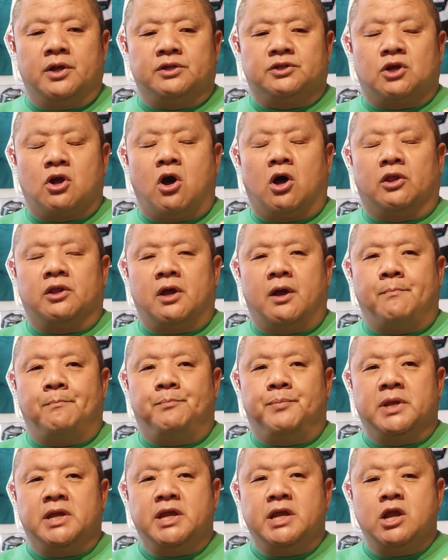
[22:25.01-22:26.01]
It's called a
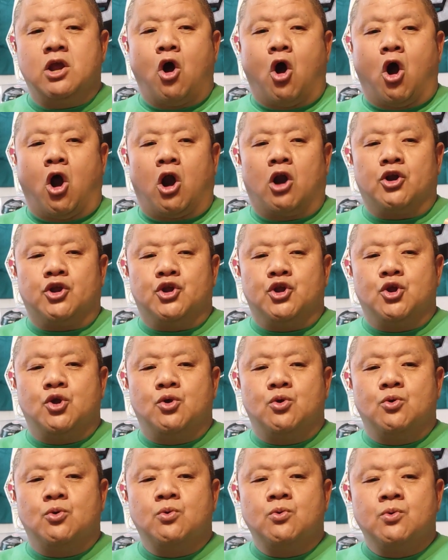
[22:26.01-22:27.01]

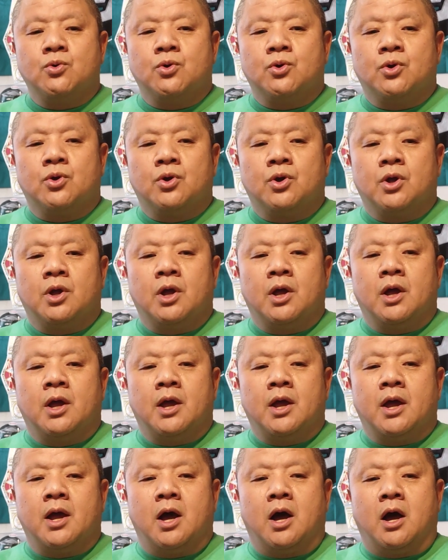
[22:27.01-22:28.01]
BRU,
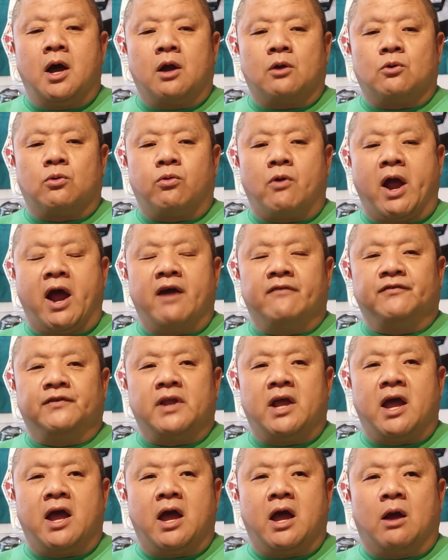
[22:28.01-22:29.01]
Craft
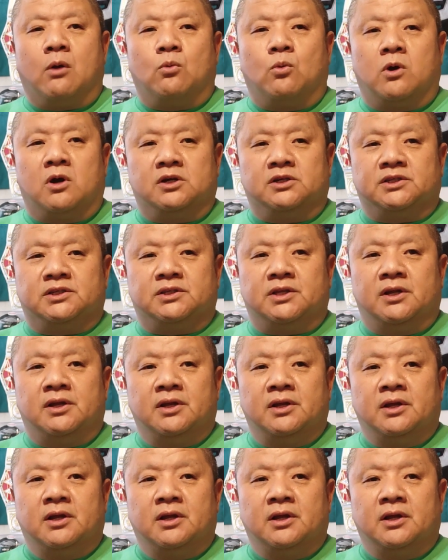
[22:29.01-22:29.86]
and Wurst.